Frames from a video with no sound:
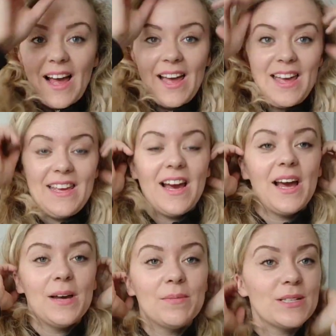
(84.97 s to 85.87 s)
Hey,
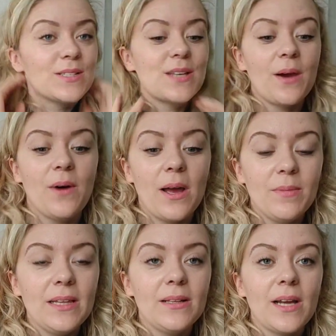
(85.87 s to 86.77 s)
so
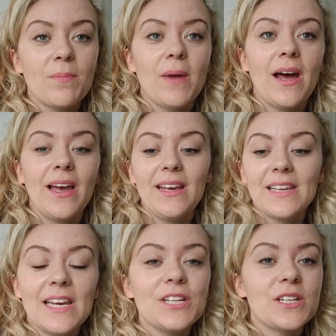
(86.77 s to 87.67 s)
I'm in my
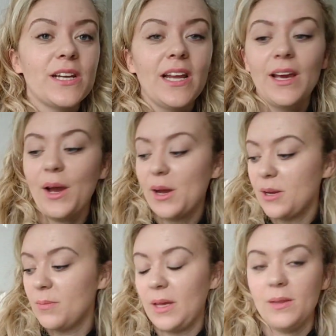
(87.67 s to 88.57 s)
kitchen at
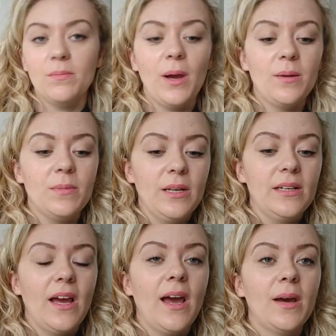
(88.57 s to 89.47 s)
home at the
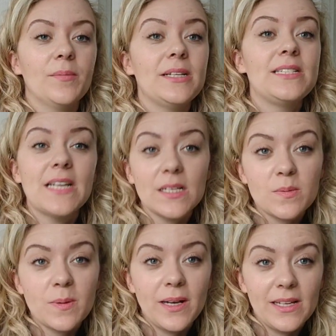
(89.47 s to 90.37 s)
moment,
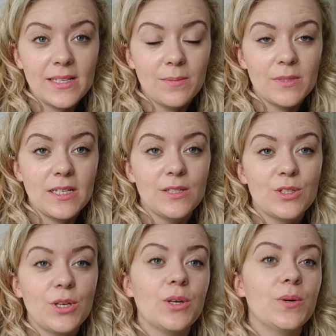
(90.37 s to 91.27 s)
desperately attempting
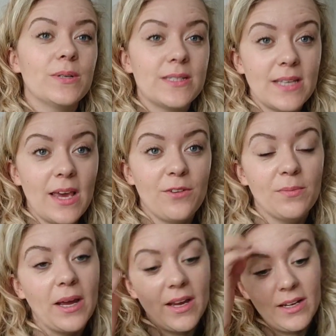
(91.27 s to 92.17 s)
to save
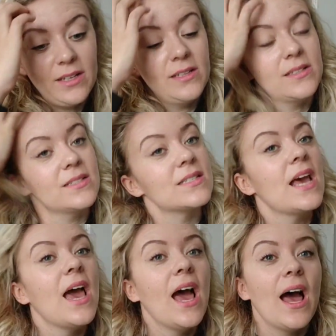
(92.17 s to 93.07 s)
my onions.
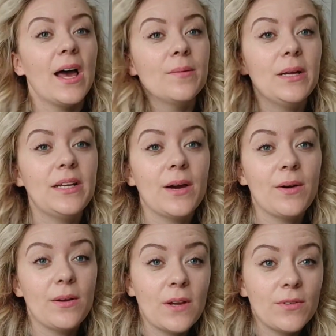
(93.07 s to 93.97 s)
Now
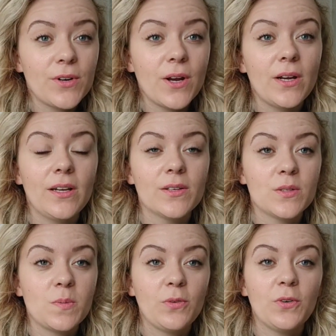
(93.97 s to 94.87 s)
I've never grown
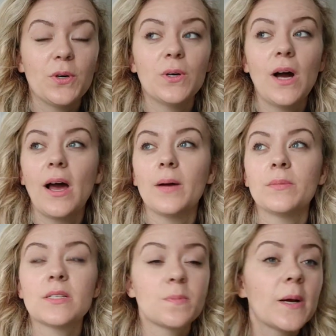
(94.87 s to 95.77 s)
onions before.
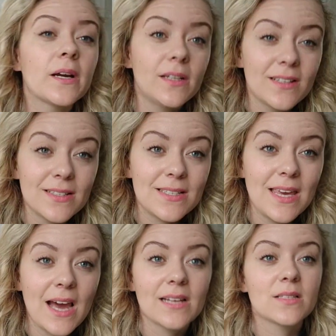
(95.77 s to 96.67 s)
Spring onions,
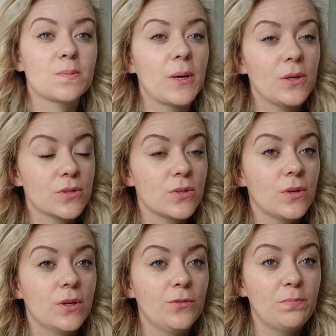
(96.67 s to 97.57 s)
yes, but your
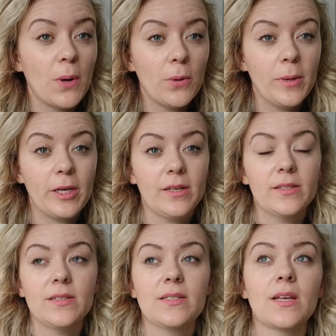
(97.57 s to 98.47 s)
sort of bulb
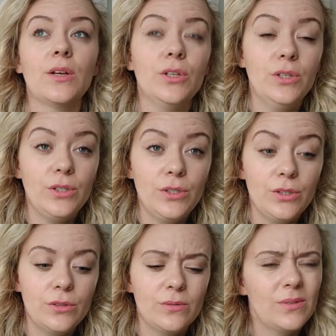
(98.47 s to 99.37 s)
onions,
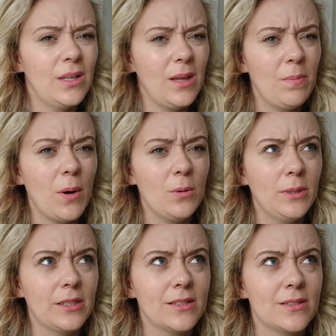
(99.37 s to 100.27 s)
are they bulb
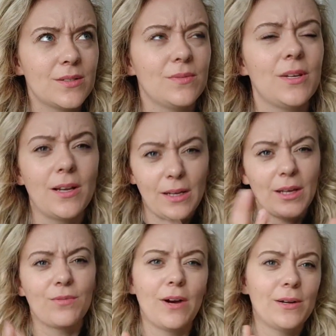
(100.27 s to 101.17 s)
onions?
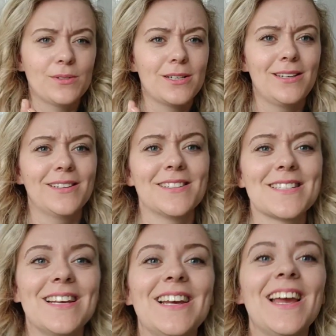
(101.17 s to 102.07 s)
Yeah, round
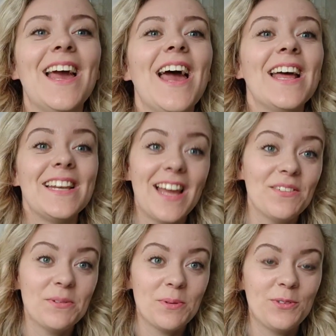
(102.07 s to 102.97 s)
onions.
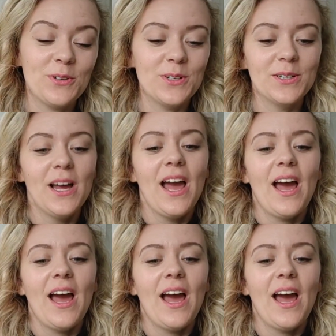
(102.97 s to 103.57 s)
Never before.